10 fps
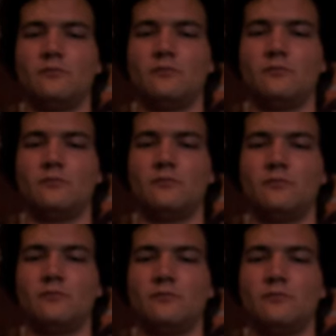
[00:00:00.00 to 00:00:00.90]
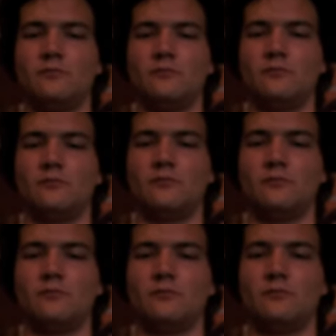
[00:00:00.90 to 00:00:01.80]

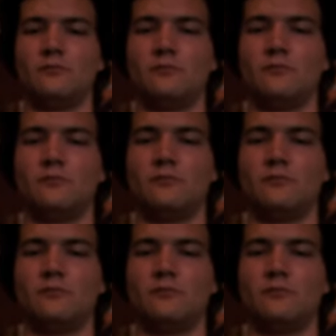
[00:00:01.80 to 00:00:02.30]
Nothing is said.